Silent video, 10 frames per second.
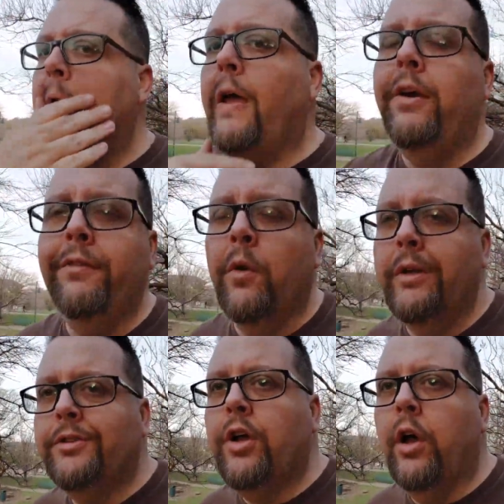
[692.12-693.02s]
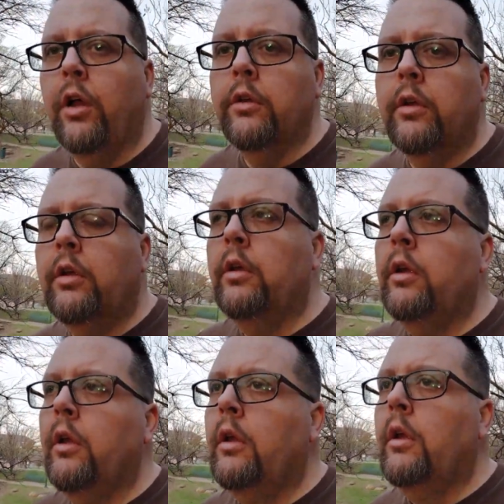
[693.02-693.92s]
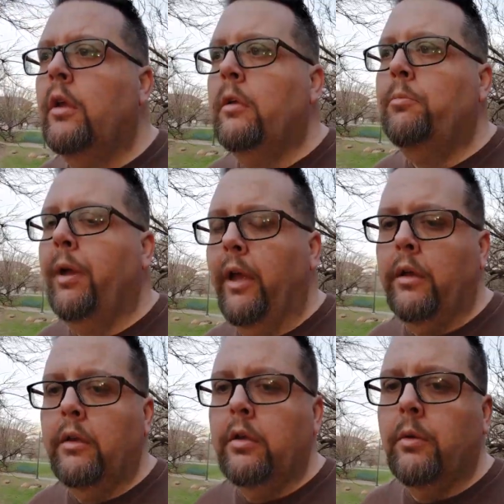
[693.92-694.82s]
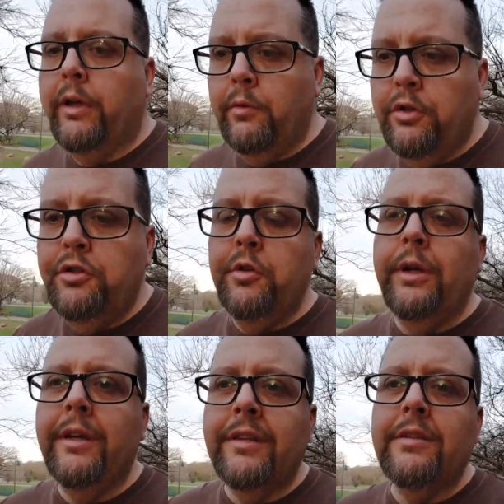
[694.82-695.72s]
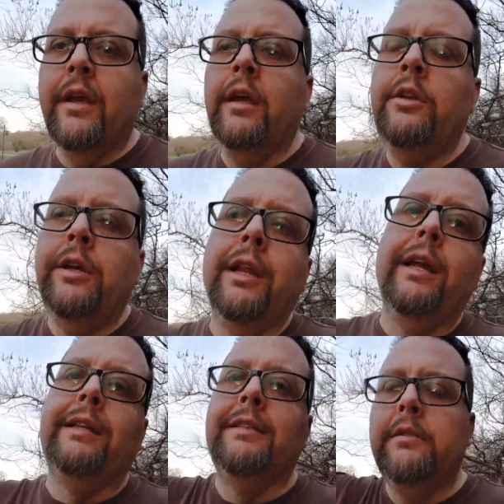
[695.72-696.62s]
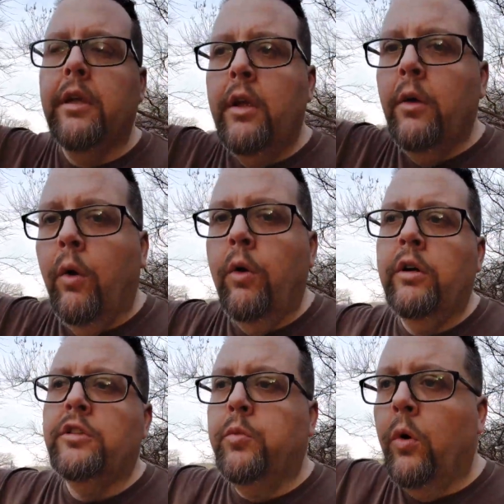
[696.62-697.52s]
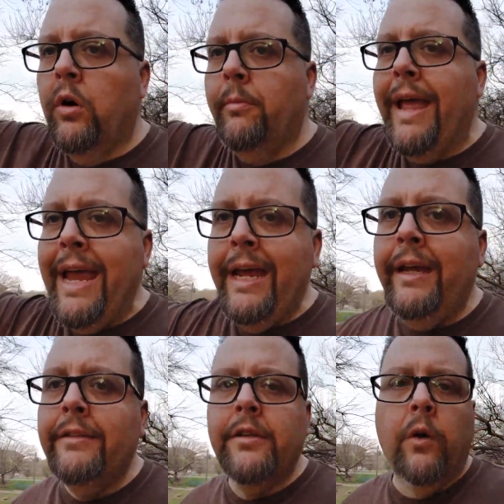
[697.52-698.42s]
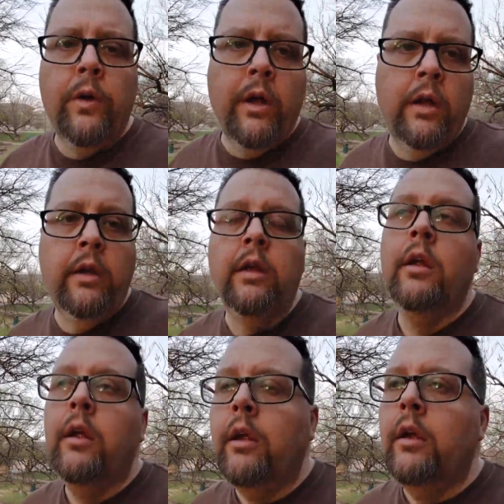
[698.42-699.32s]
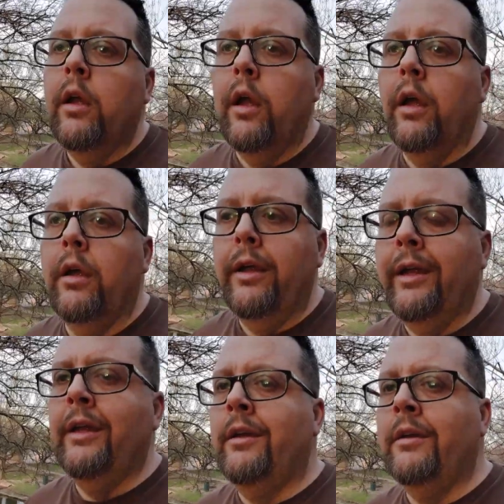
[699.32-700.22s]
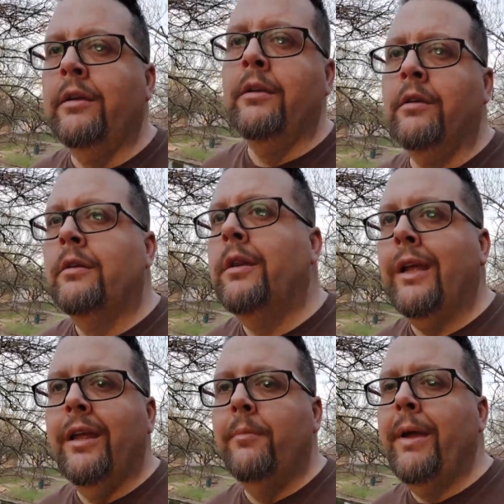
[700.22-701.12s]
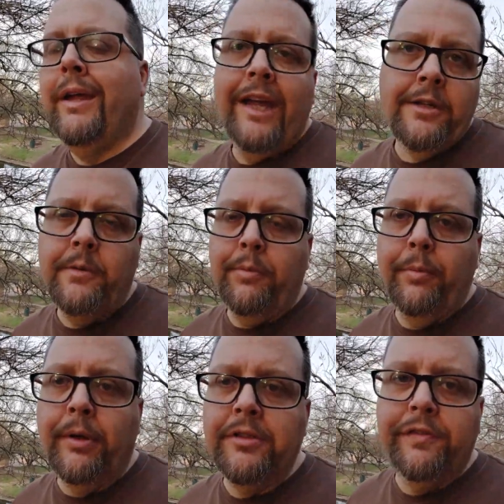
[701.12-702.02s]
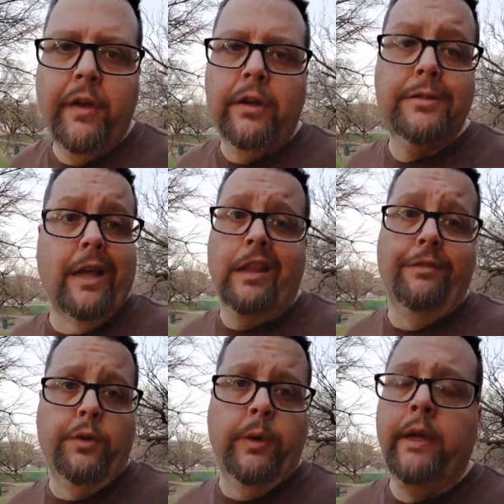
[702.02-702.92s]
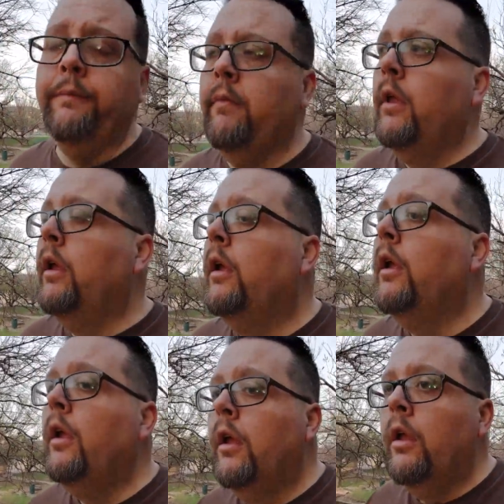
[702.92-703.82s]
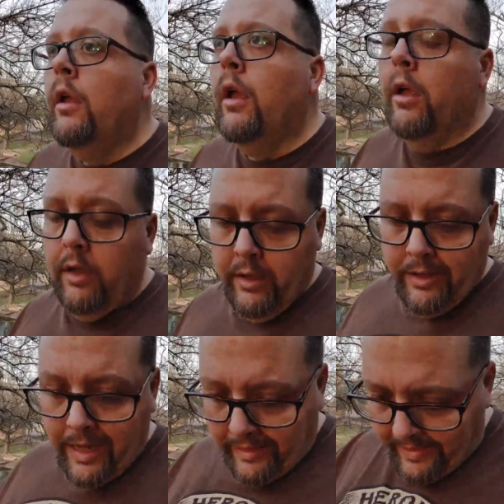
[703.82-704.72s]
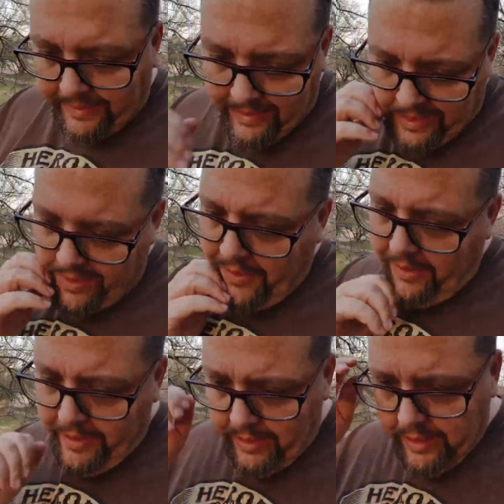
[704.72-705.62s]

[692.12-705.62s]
I don't even know what it's called, but like when you shoot into the sun, you get like this orange warm haze going on. In my engagement and proposal photos, I love doing it. I like it here,